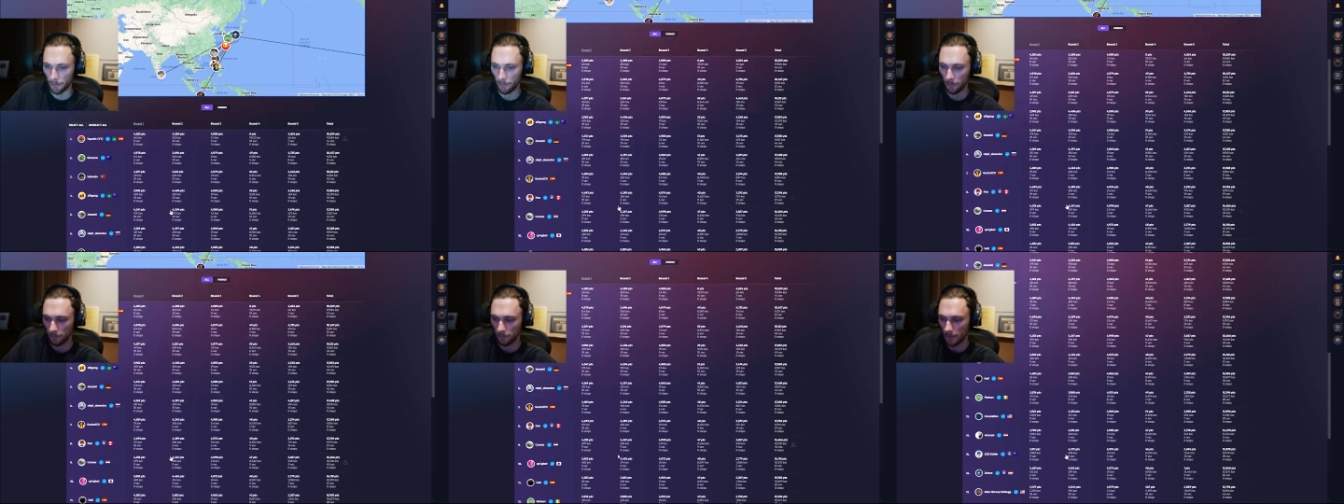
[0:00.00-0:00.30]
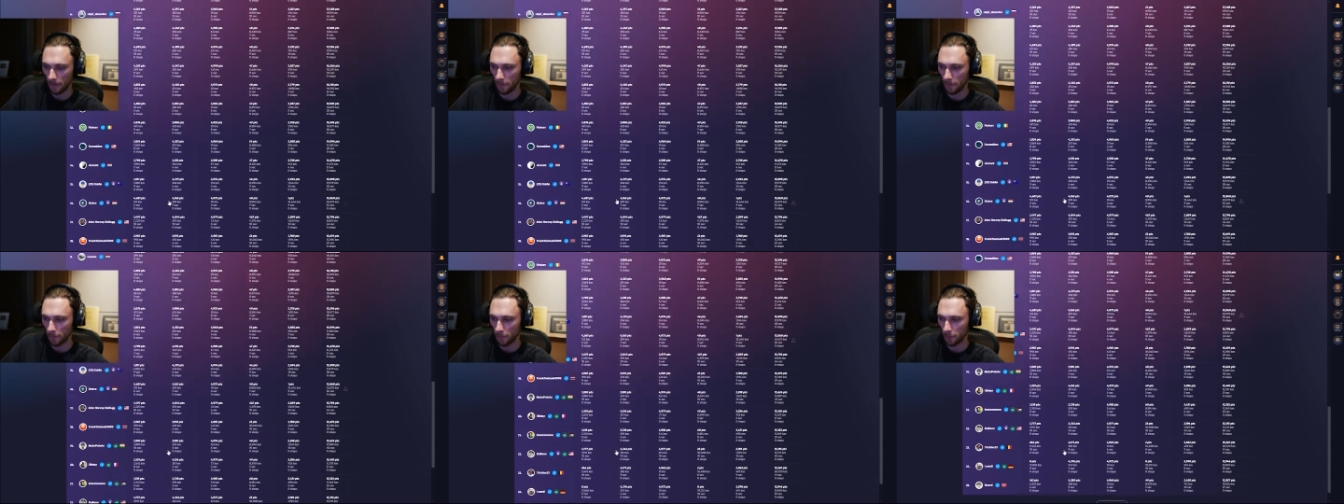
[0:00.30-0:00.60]
How
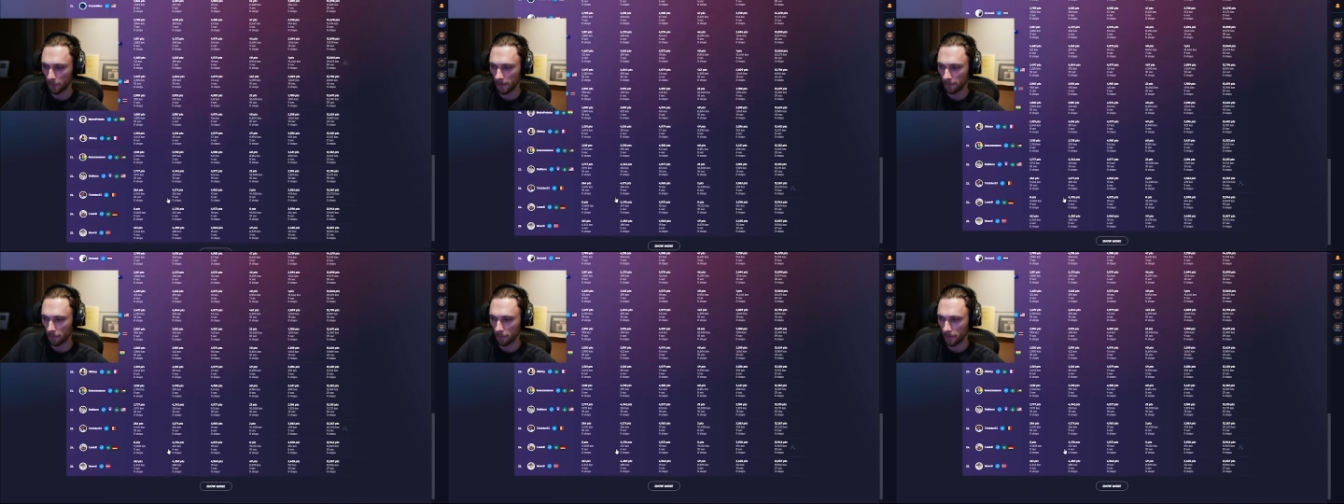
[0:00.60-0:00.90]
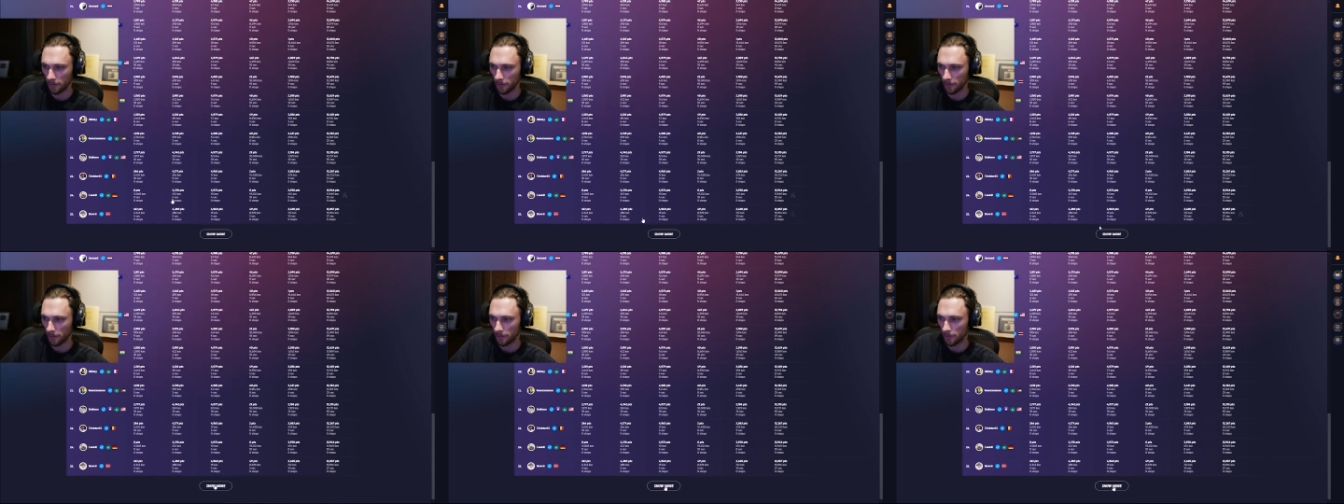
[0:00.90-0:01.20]
many people do we have
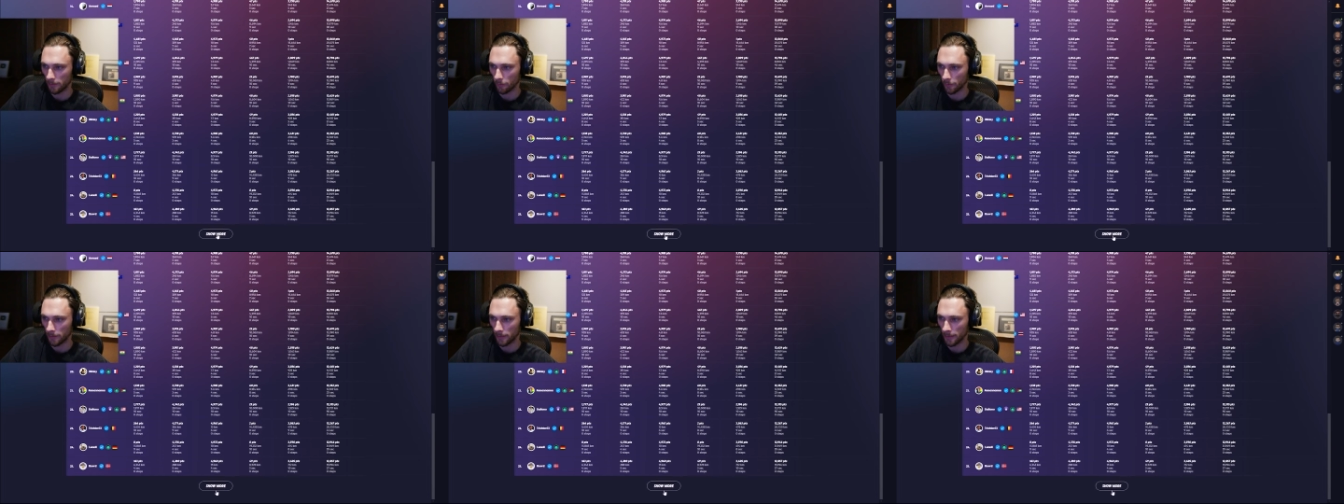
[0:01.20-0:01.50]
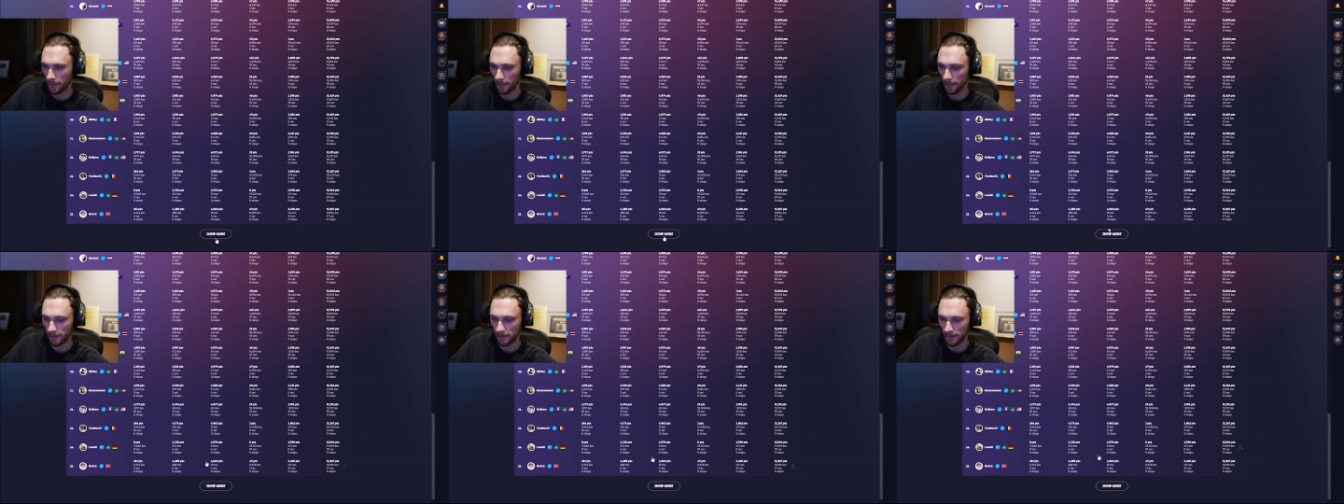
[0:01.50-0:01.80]
playing? We got
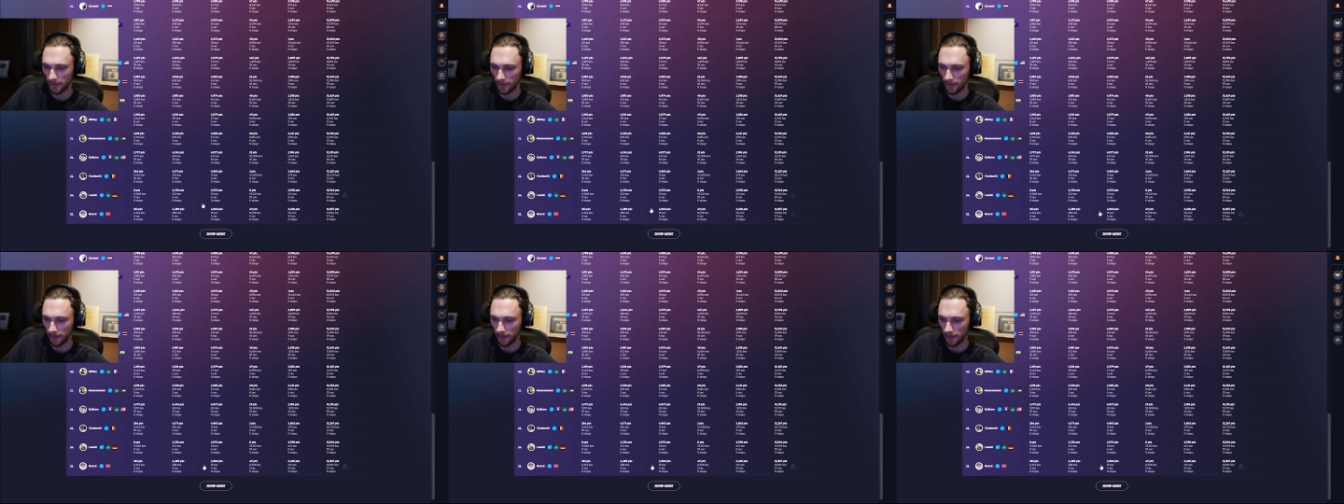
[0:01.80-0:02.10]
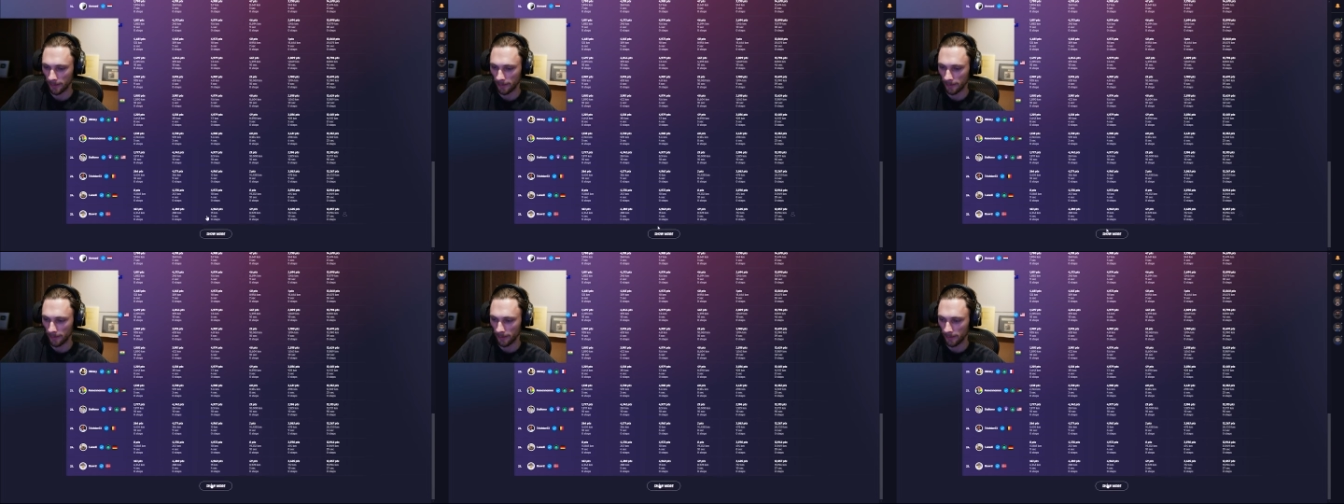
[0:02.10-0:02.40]
18th
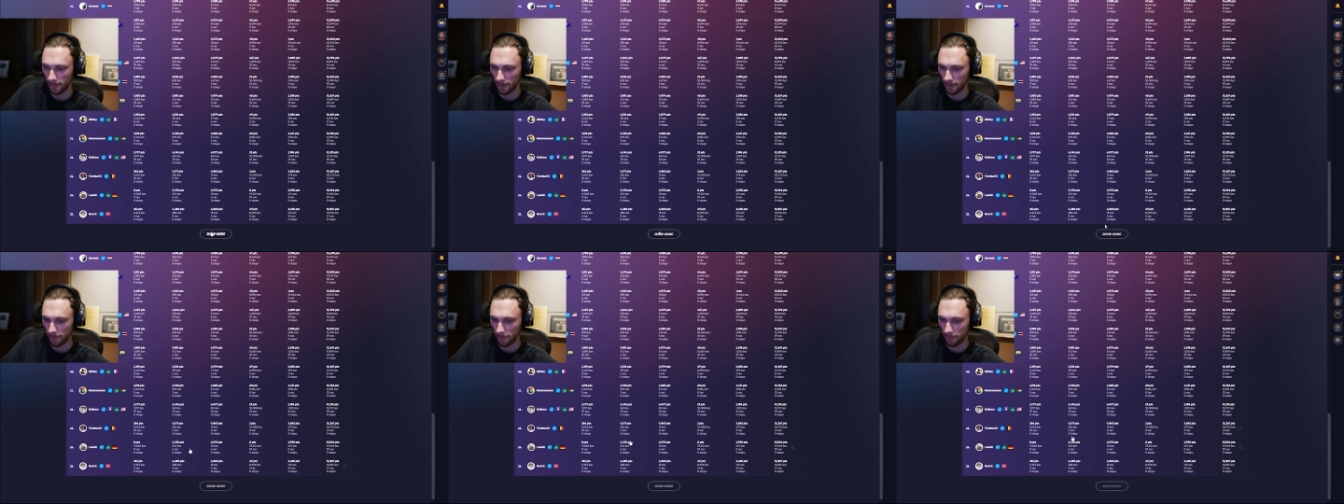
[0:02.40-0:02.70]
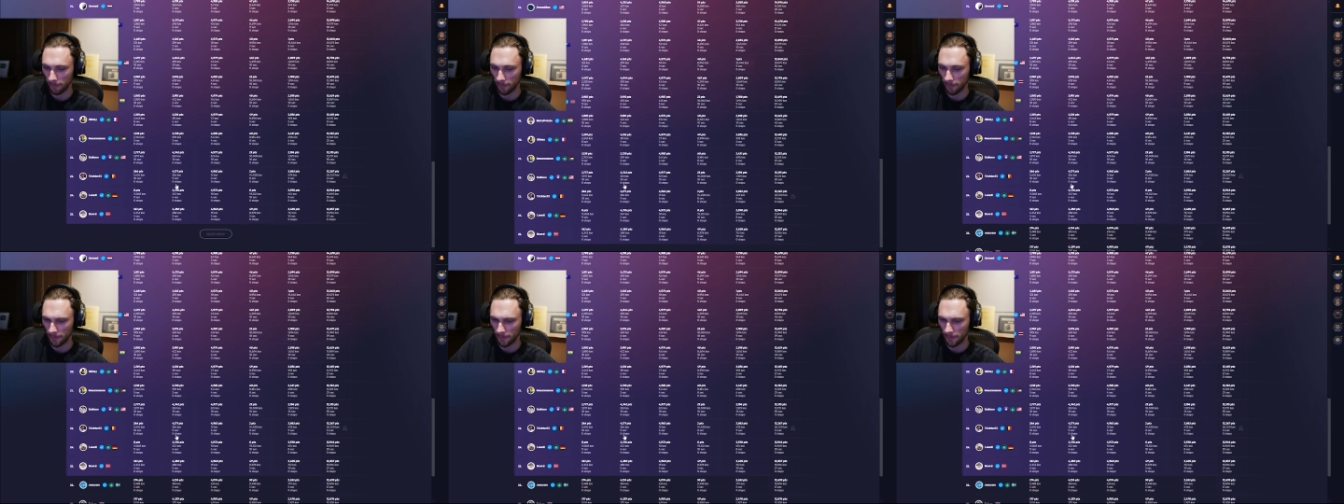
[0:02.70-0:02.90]
here out of